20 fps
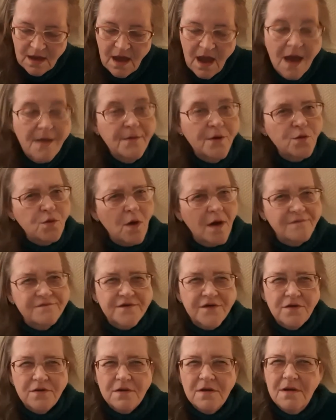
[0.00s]
I'm a rough
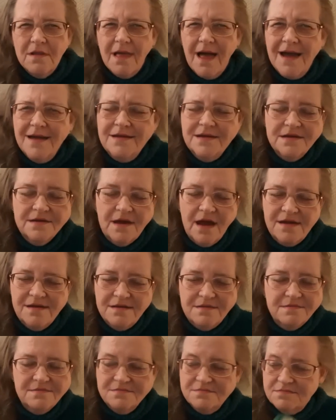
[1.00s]
girl. I, I,
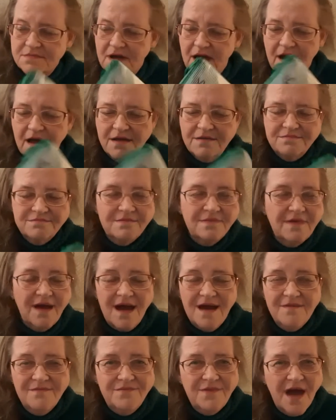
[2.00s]

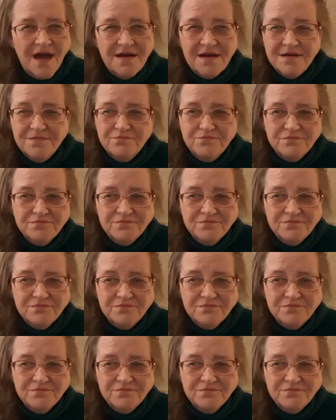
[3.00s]
I am not a,